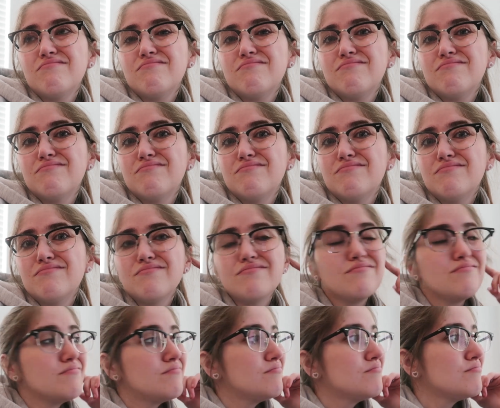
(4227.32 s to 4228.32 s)
I want to
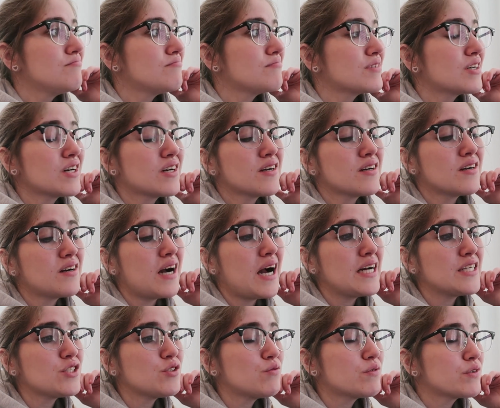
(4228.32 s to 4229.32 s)
read. Girl,
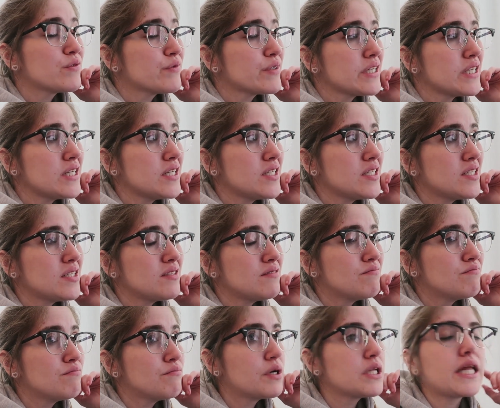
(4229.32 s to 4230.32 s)
I do want to read.
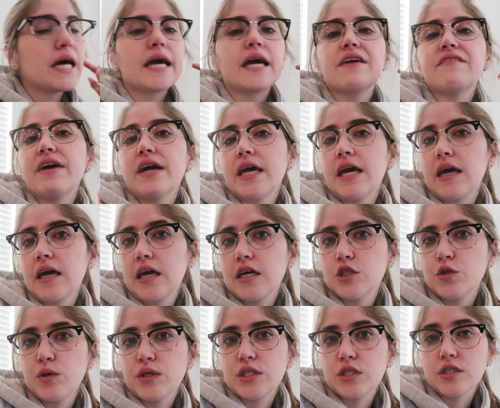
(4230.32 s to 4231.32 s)
But like, if I can't
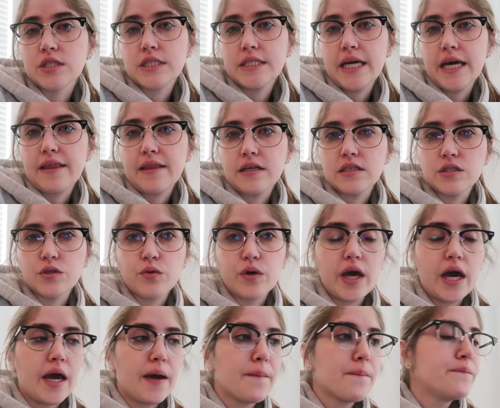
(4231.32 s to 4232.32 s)
get to it until tonight, that's
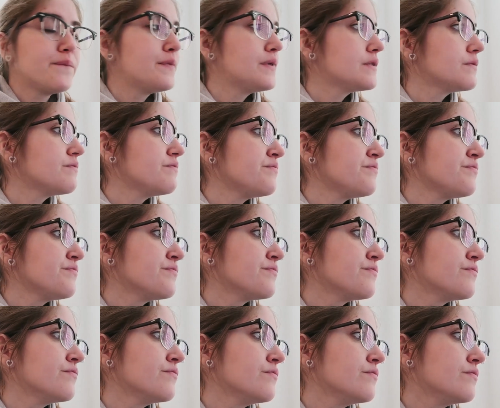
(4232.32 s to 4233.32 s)
okay.
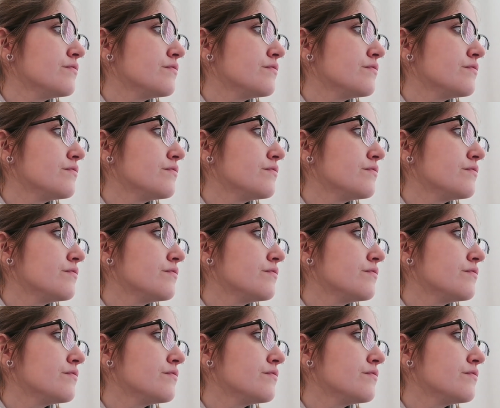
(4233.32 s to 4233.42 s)
Okay.